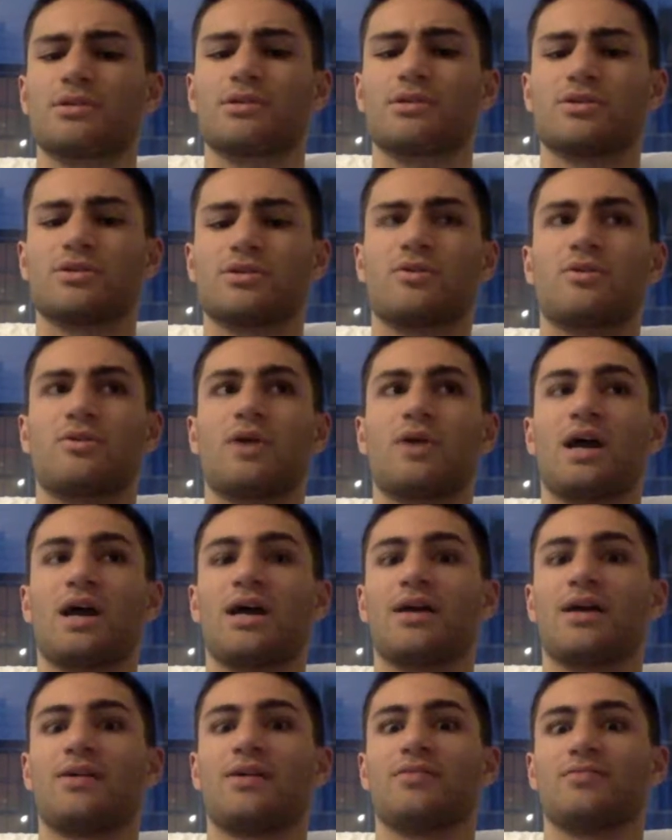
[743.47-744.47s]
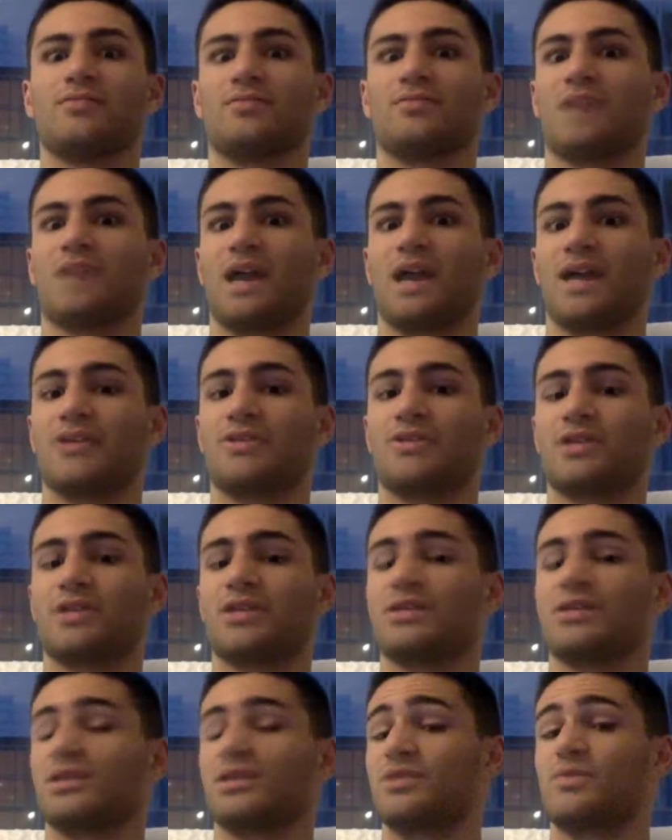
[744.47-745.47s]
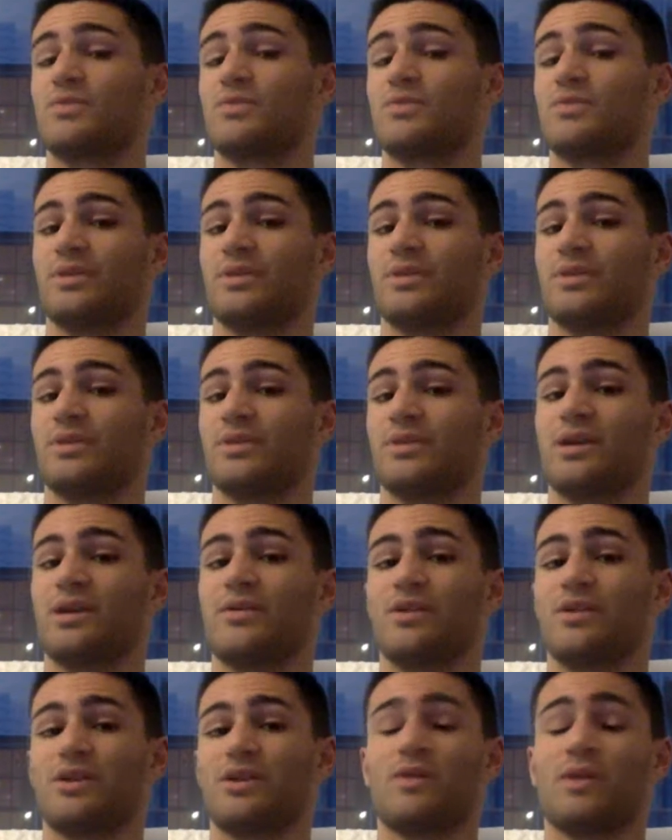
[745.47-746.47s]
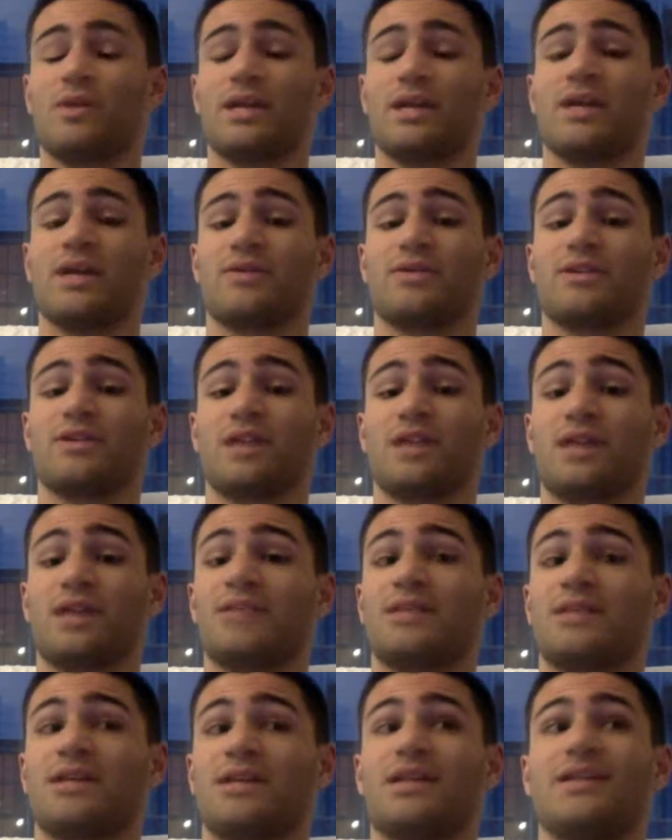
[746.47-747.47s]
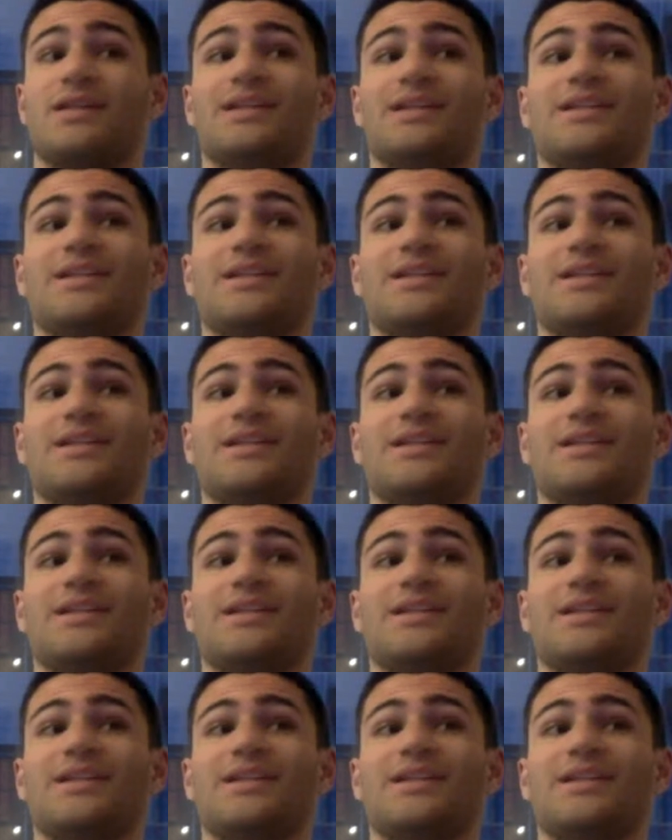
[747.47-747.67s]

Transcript: So I actually think this will be going down to the last day.